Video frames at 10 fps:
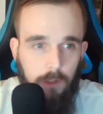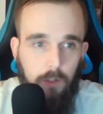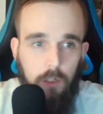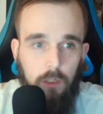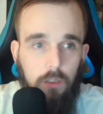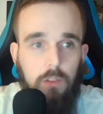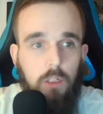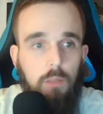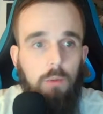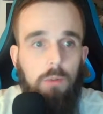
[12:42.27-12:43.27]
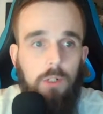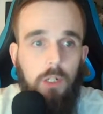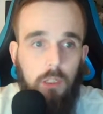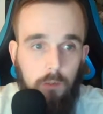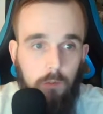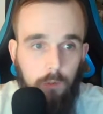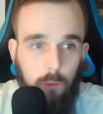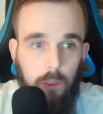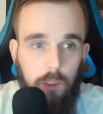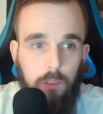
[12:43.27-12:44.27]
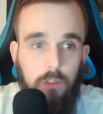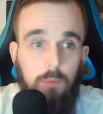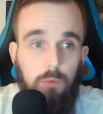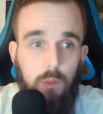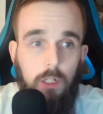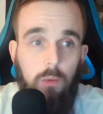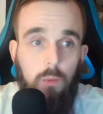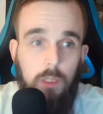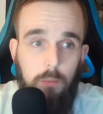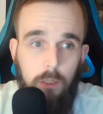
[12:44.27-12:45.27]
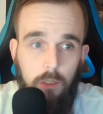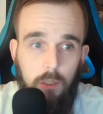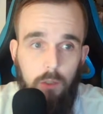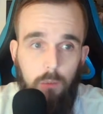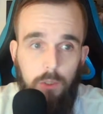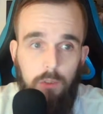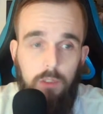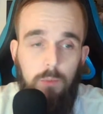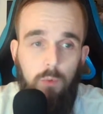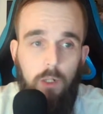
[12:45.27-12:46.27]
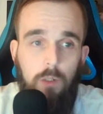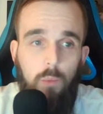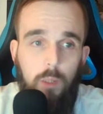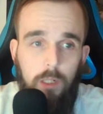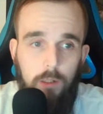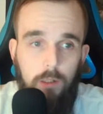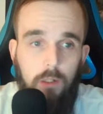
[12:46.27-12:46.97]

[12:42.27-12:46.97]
day long because they're going to be productive when your team's ready to rebuild or when your team's ready to win.